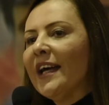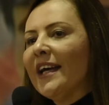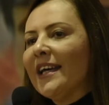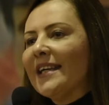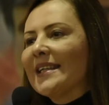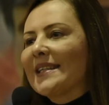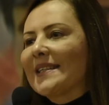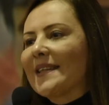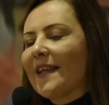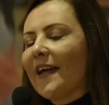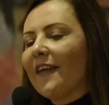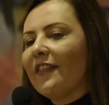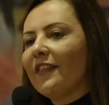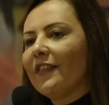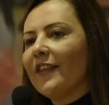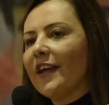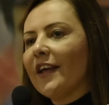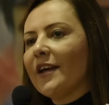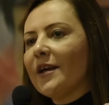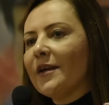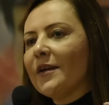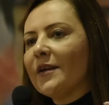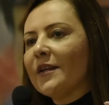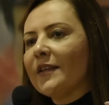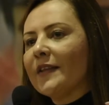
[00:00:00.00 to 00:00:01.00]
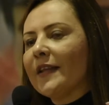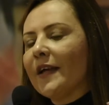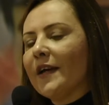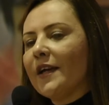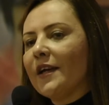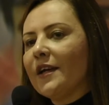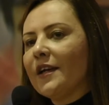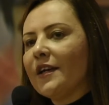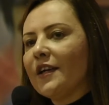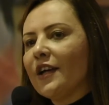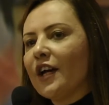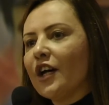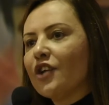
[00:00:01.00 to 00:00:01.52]
is that
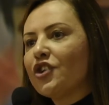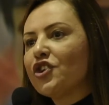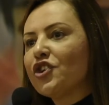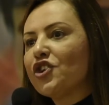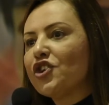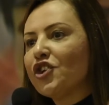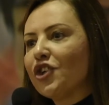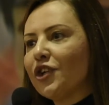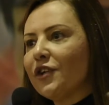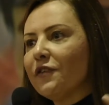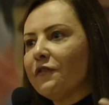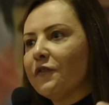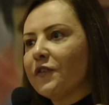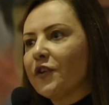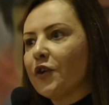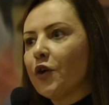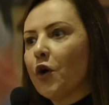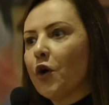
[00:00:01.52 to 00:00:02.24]
they achieved